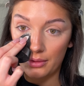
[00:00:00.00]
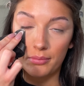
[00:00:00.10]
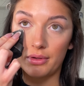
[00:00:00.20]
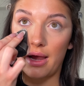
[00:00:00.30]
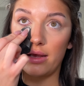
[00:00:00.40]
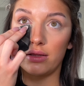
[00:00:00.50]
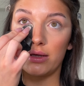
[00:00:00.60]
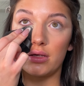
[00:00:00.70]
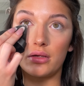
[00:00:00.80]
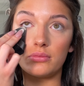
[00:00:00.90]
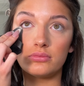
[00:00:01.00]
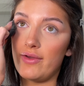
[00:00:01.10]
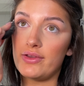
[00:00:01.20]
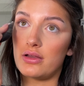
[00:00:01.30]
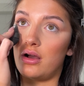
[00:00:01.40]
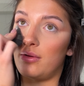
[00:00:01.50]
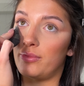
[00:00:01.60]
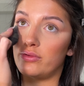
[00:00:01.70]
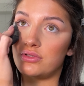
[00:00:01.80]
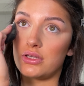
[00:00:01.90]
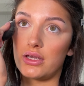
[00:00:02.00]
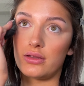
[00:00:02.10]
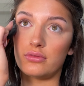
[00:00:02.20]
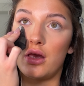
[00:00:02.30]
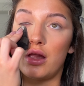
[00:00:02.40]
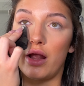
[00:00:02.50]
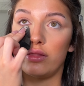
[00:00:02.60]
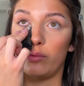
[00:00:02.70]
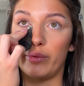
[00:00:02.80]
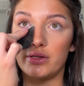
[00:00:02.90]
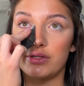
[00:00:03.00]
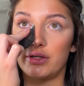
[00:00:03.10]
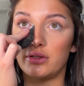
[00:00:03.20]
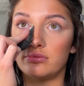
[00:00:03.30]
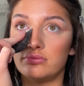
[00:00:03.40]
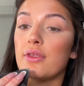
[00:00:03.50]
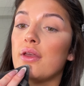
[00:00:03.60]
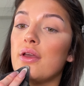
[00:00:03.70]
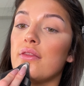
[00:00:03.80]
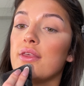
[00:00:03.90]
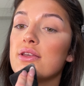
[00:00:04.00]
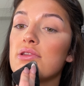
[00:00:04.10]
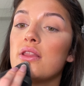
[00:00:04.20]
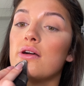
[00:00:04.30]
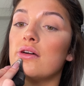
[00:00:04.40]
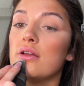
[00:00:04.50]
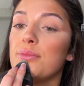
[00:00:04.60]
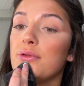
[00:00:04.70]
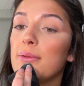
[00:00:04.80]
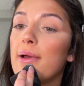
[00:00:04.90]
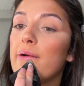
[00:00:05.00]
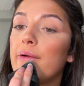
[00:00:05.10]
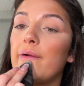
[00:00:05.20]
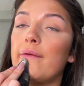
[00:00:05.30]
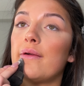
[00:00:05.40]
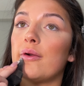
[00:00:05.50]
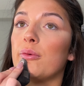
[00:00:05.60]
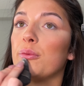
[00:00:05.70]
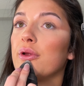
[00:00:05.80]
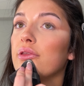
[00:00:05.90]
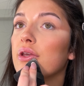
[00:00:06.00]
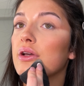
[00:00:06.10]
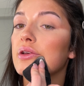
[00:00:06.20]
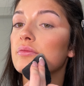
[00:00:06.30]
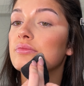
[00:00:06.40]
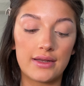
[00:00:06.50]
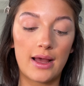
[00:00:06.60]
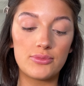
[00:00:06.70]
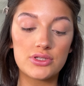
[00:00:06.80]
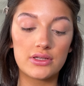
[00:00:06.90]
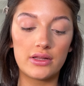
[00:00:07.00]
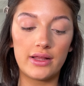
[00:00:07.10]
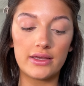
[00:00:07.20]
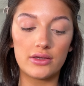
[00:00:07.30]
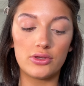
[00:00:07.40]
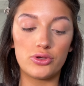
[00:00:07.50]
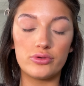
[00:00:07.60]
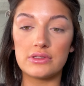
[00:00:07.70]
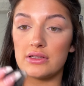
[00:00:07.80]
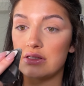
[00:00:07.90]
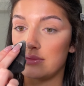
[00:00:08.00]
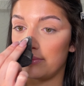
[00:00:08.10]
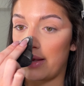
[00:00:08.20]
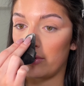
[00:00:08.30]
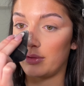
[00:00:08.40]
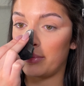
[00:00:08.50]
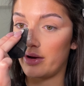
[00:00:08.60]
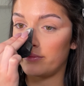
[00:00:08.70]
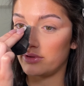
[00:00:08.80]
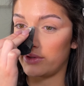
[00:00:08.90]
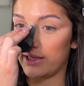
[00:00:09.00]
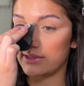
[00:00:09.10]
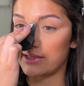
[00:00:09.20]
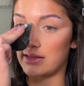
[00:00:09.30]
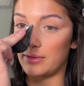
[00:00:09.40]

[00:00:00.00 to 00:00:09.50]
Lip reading: but I like it. I have a combo skin in the winter. This and the Huda Beauty powder are really good. Now I'm just gonna like use this powder puff to like set the